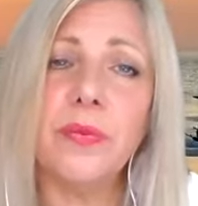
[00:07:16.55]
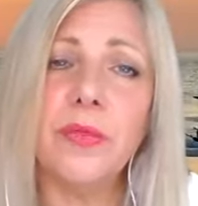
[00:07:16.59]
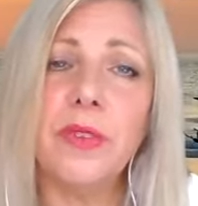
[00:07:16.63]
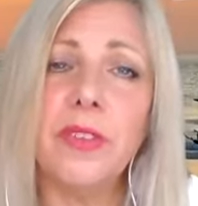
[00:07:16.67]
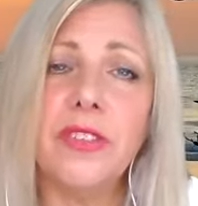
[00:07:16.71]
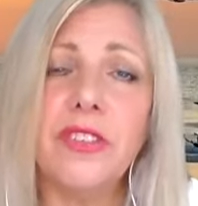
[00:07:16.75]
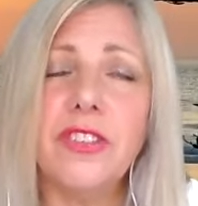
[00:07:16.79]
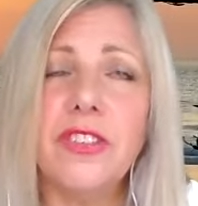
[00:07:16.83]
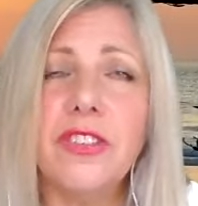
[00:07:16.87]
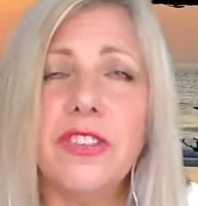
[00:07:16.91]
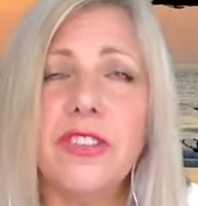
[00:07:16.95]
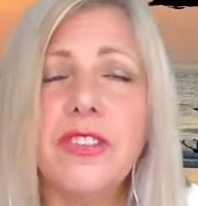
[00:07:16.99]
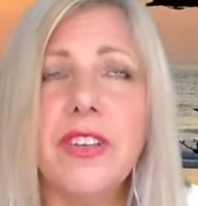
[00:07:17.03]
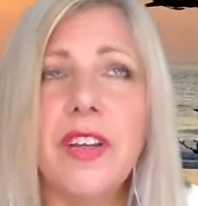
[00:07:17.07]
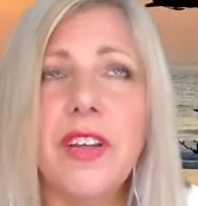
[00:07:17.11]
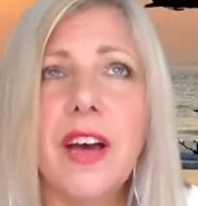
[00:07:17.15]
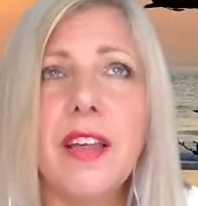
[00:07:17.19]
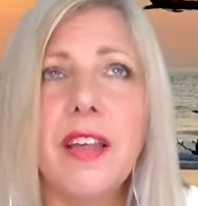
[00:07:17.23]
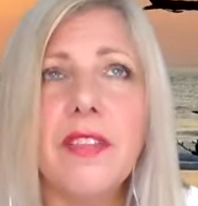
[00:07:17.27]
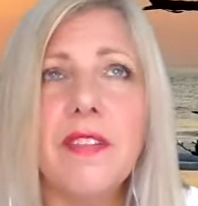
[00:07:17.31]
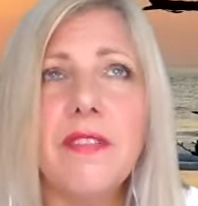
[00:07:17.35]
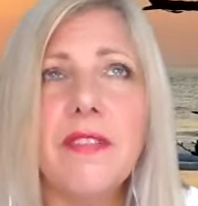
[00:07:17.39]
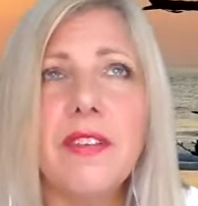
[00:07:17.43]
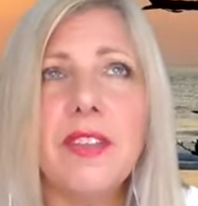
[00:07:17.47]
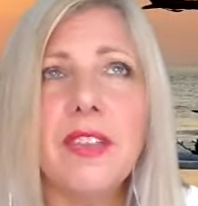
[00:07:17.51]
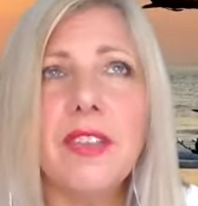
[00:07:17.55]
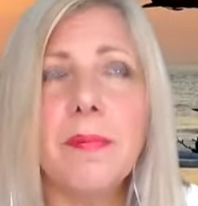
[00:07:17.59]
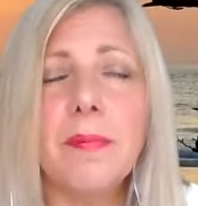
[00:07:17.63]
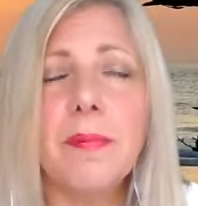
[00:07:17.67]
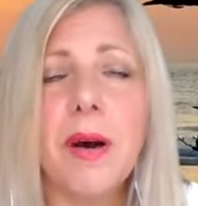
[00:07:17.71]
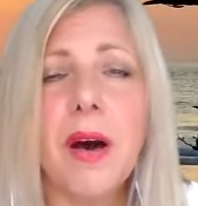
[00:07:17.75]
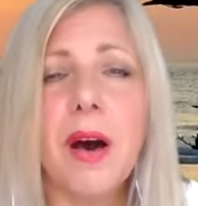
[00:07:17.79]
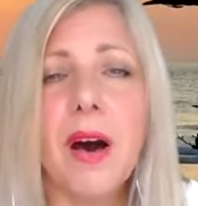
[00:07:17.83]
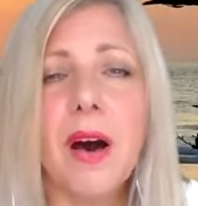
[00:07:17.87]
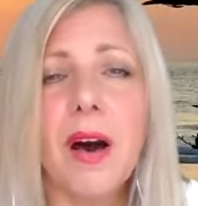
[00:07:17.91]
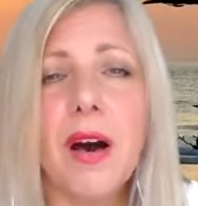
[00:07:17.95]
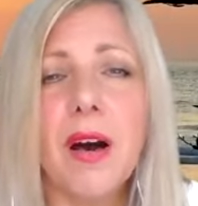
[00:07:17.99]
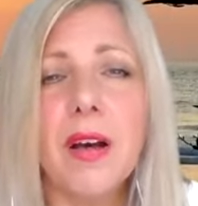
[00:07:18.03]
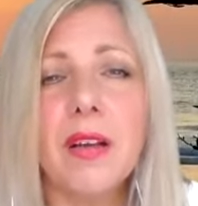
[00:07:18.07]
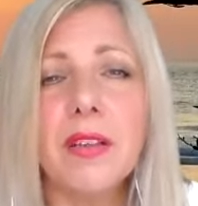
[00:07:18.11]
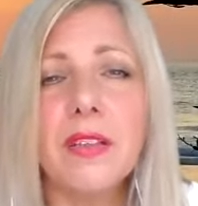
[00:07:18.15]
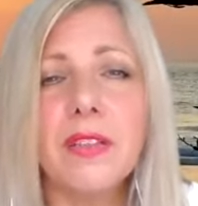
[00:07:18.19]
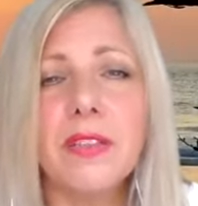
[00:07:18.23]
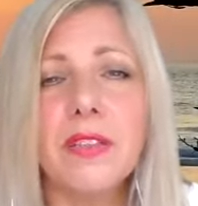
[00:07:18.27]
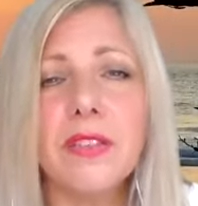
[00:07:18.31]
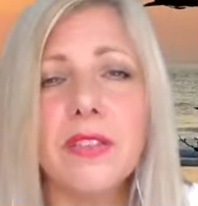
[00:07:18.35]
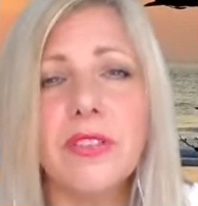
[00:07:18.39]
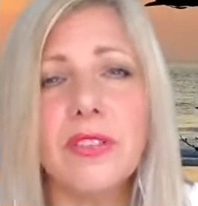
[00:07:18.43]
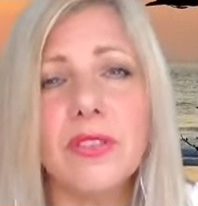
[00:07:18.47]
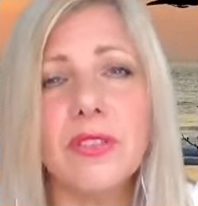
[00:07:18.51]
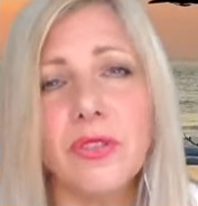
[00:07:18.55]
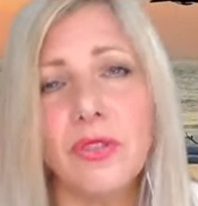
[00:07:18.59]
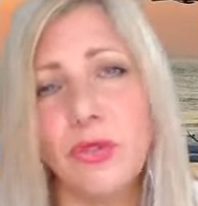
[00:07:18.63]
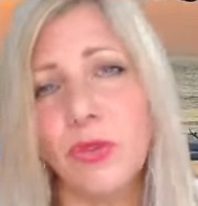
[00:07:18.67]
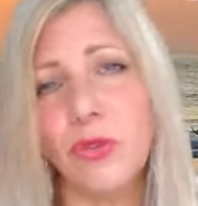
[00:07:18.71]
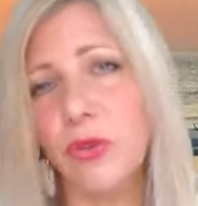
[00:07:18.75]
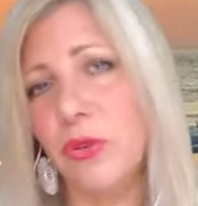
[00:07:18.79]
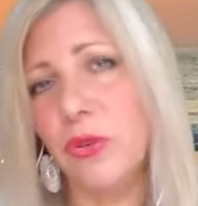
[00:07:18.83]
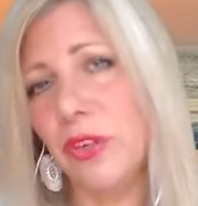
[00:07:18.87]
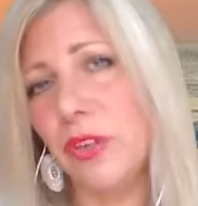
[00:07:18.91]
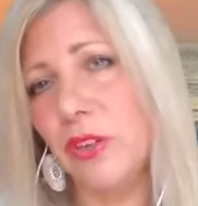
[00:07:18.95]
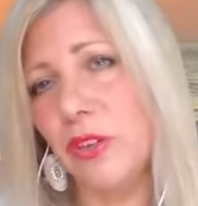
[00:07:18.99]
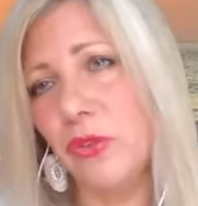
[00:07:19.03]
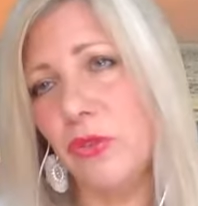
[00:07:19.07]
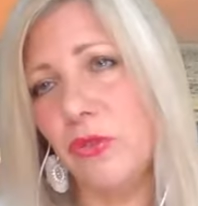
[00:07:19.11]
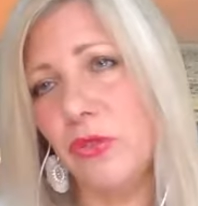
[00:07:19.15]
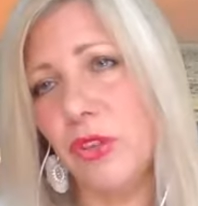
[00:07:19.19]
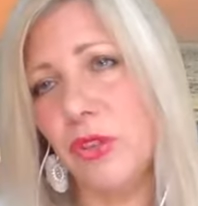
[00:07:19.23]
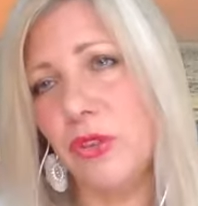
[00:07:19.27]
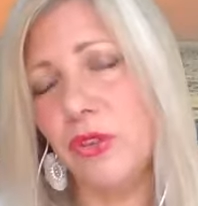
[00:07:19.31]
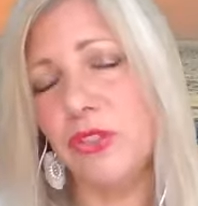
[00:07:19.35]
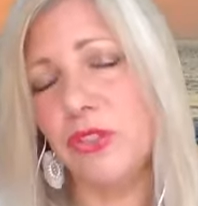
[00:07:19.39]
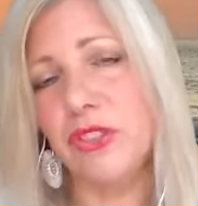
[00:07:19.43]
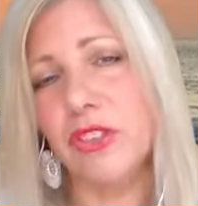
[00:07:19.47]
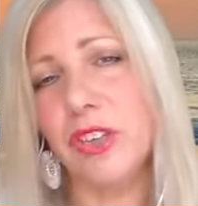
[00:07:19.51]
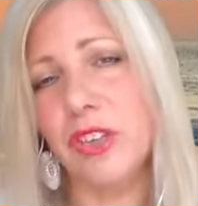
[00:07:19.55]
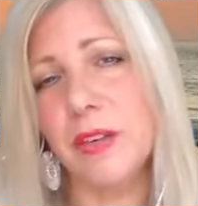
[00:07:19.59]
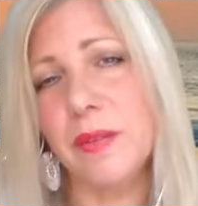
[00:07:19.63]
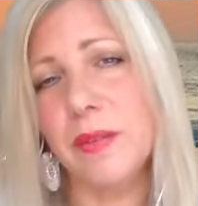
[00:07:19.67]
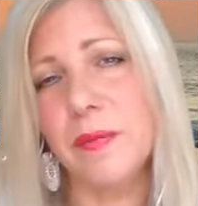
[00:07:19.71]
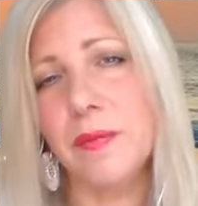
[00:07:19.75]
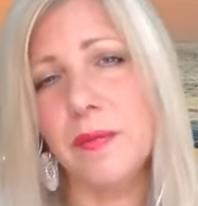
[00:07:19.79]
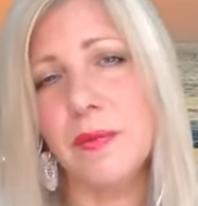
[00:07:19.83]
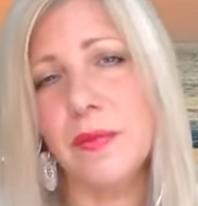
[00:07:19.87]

which is neither in the past nor in the future.